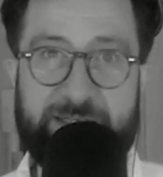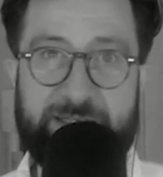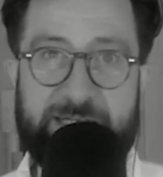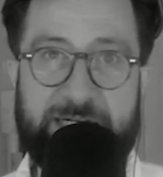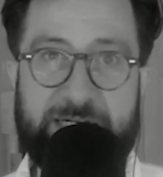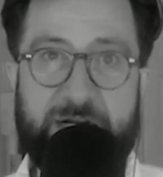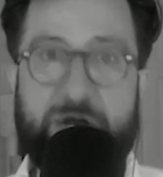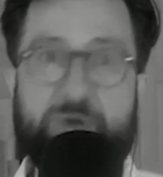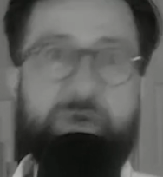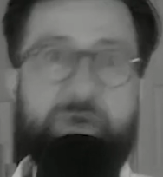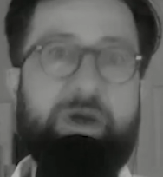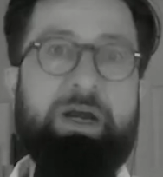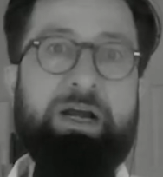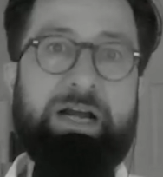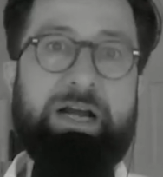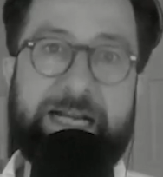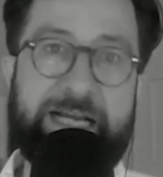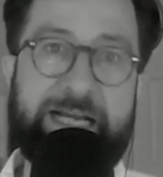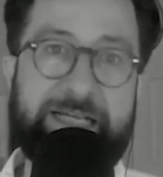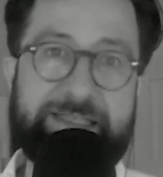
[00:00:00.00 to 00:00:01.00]
Like, oh,
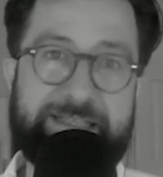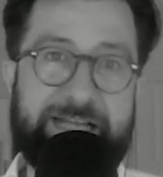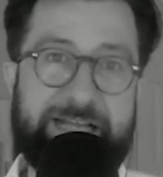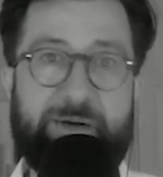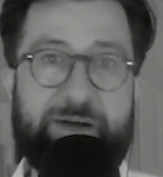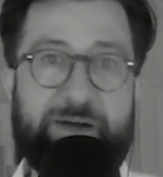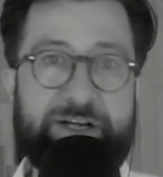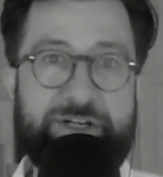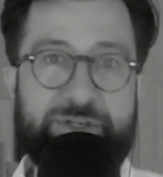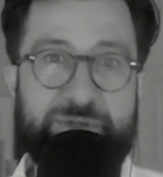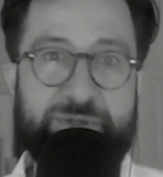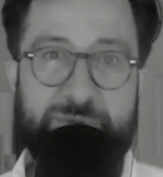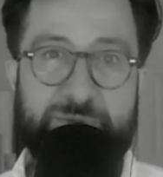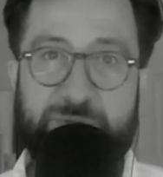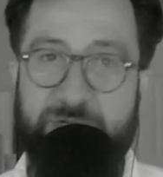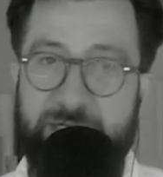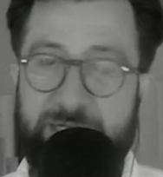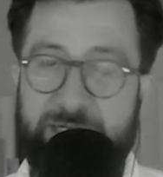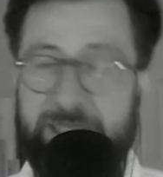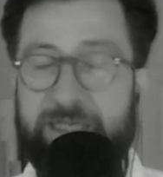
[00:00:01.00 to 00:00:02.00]
I guess now I do,